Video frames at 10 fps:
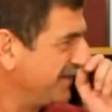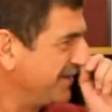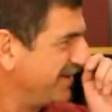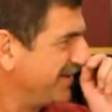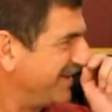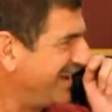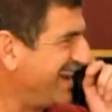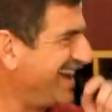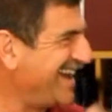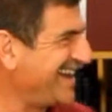
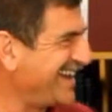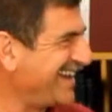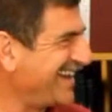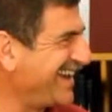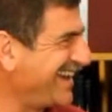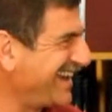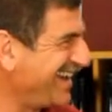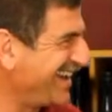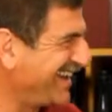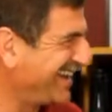
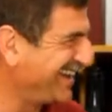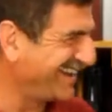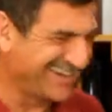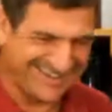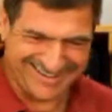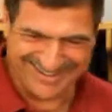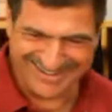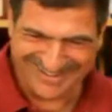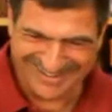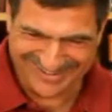
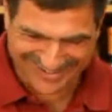(not speaking)